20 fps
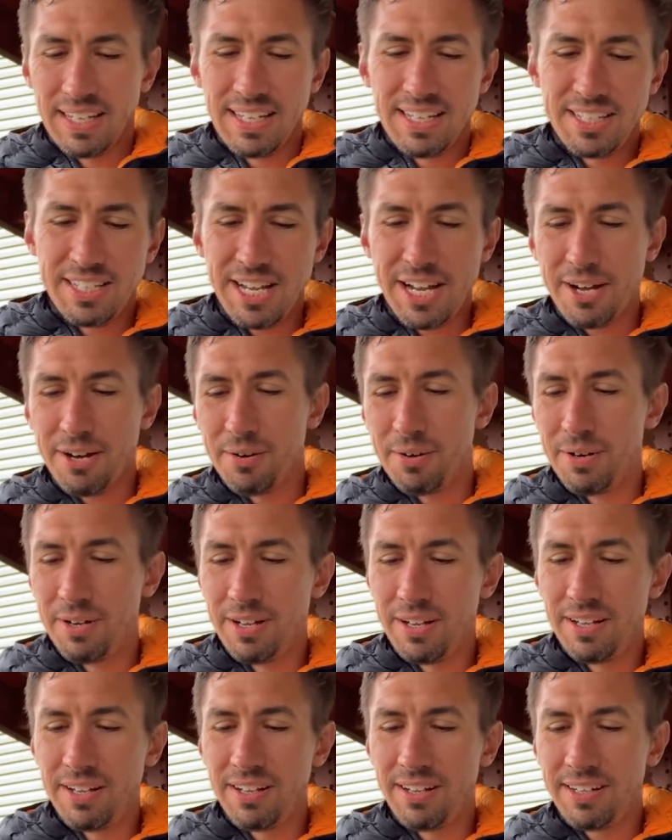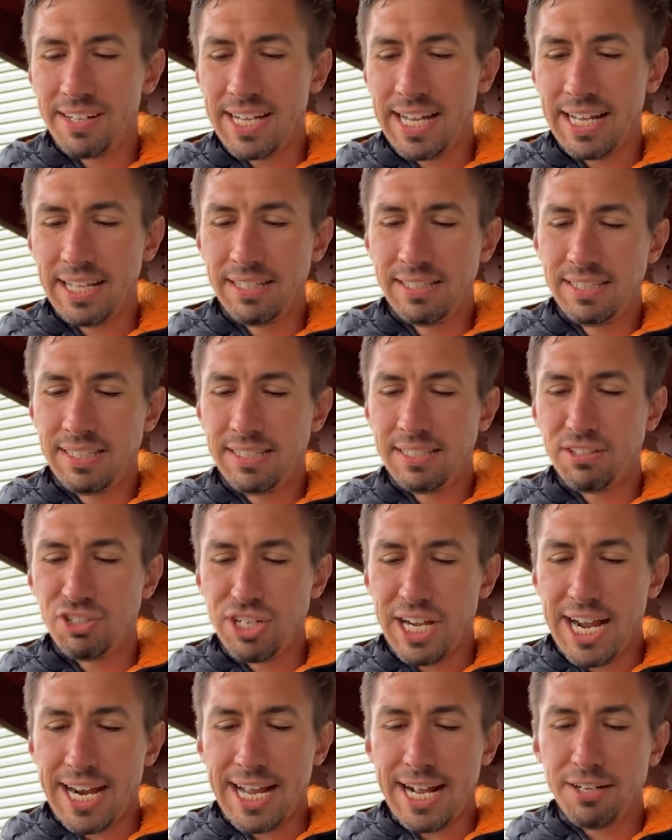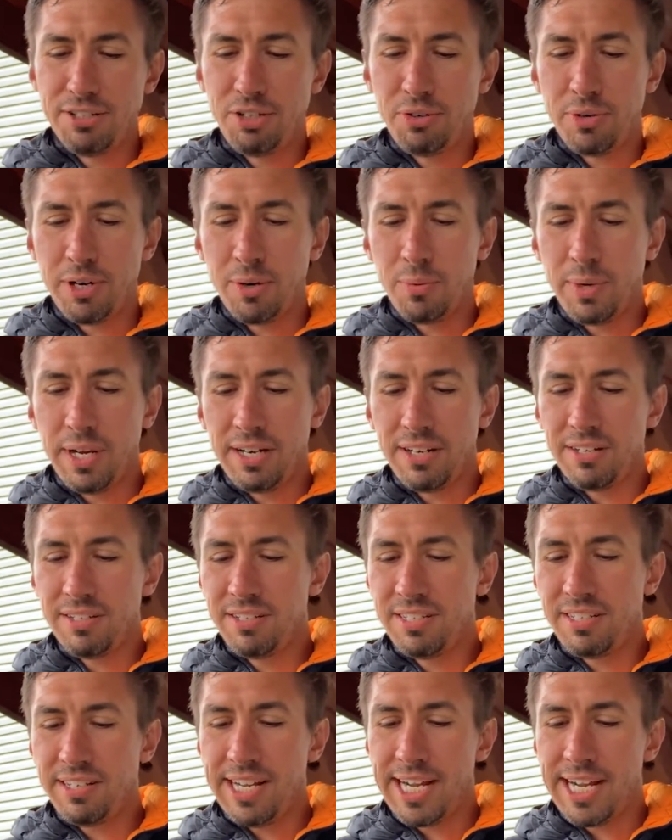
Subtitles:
So guys, shout out to our winners,